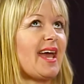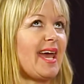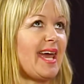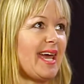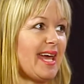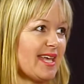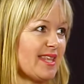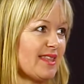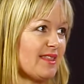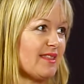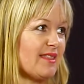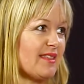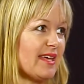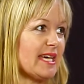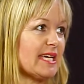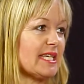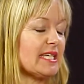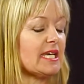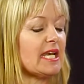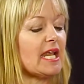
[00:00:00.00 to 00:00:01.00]
And
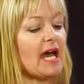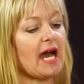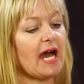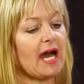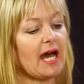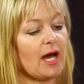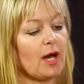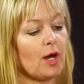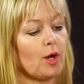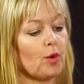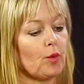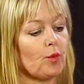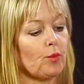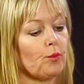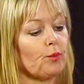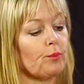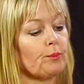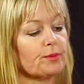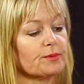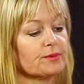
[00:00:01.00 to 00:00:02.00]
then
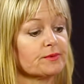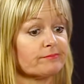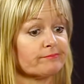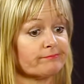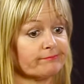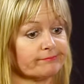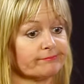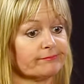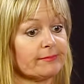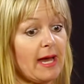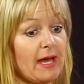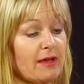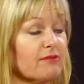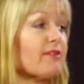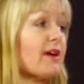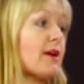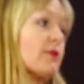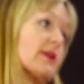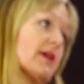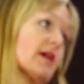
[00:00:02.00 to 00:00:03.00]
I
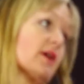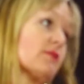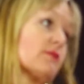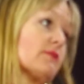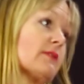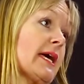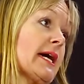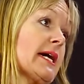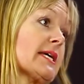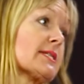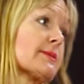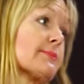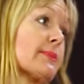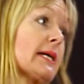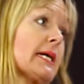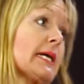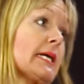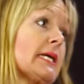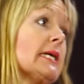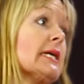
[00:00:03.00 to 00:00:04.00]
found out that
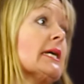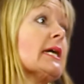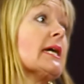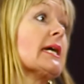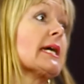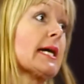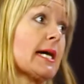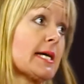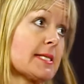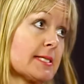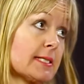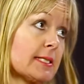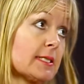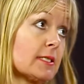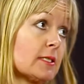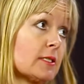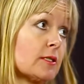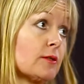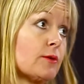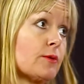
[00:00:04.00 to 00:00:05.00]
my
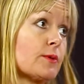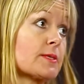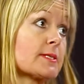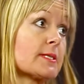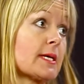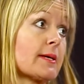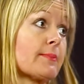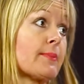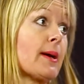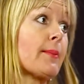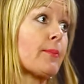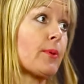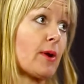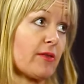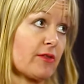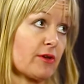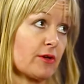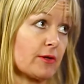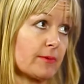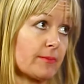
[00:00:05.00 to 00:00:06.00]
cousin, who was like my
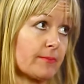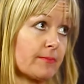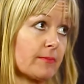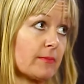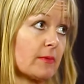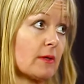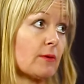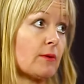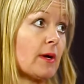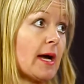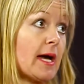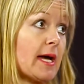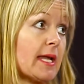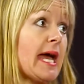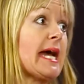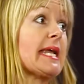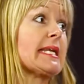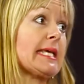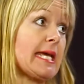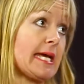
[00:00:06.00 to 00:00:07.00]
brother,
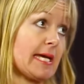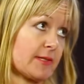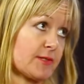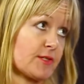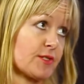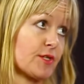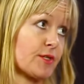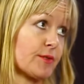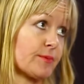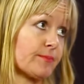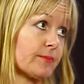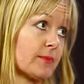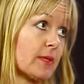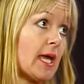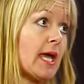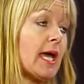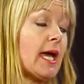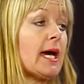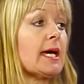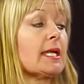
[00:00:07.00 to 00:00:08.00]
had cancer.
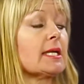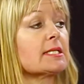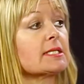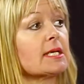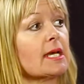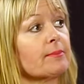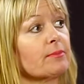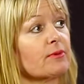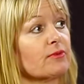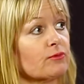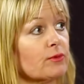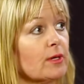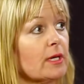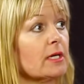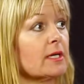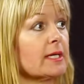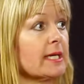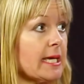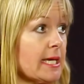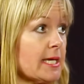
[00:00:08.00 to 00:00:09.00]
Had a type of
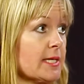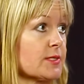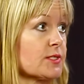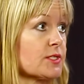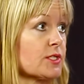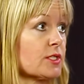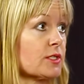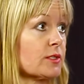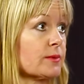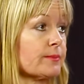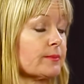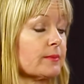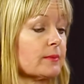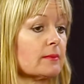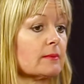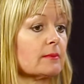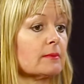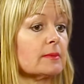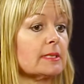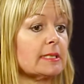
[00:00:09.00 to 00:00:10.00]
rare cancer,
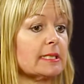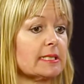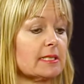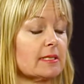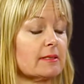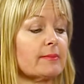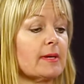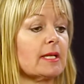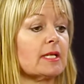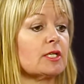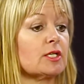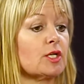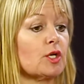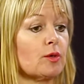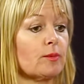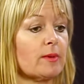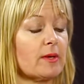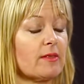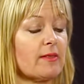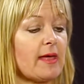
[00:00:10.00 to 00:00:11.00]
malignant
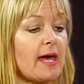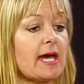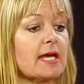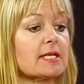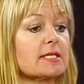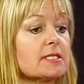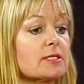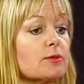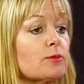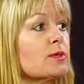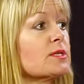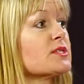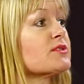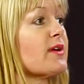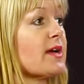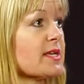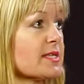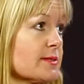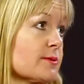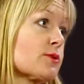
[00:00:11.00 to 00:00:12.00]
melanoma, that was
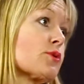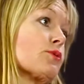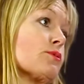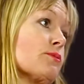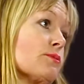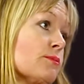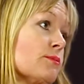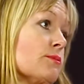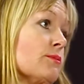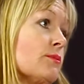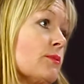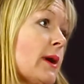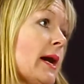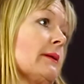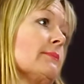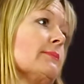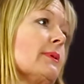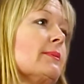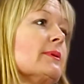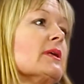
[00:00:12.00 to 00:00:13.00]

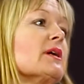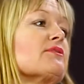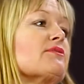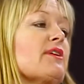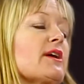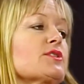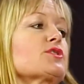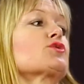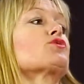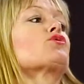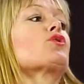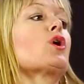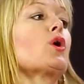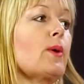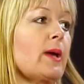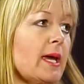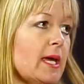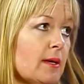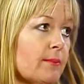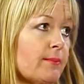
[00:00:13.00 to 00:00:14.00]
maybe not fast
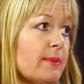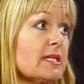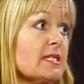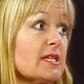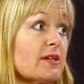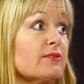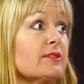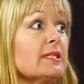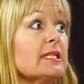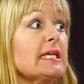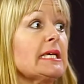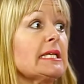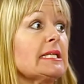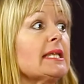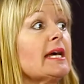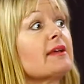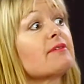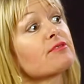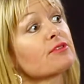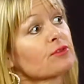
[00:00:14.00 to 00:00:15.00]
growing, but definitely
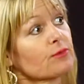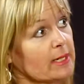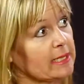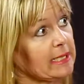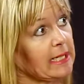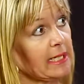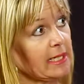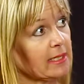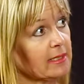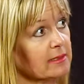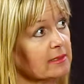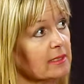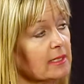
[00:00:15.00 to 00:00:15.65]
life-threatening.